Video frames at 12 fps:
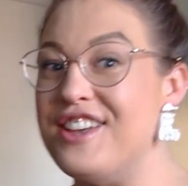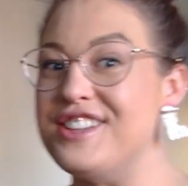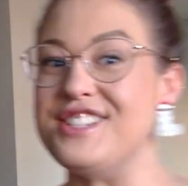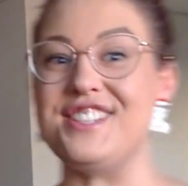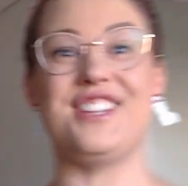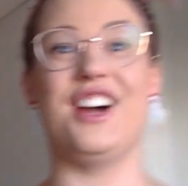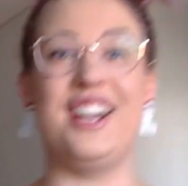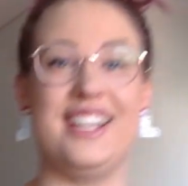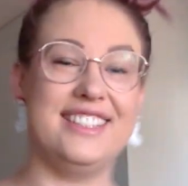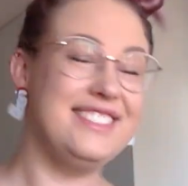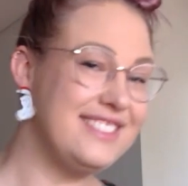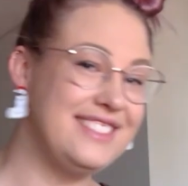
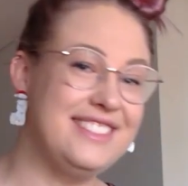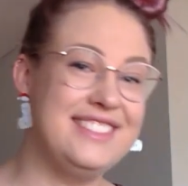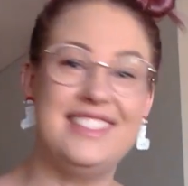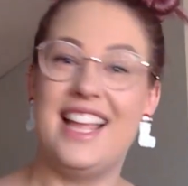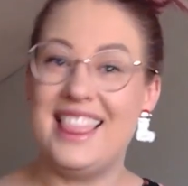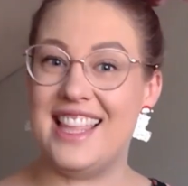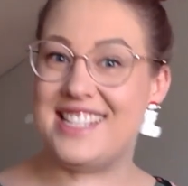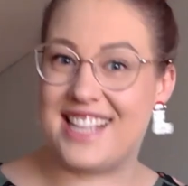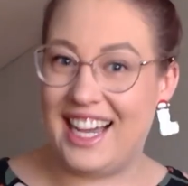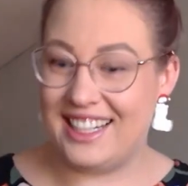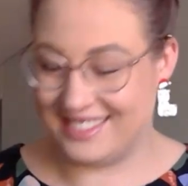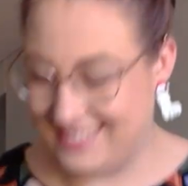So let's
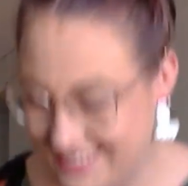go.